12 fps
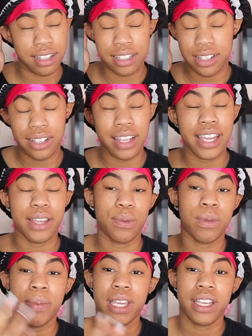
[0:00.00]
So like we
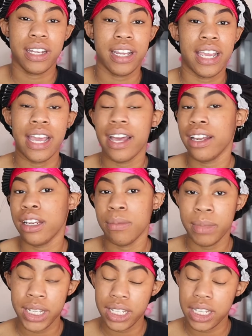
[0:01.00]
pick a day out of the
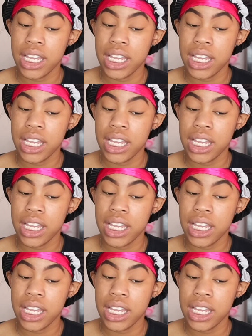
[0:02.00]
month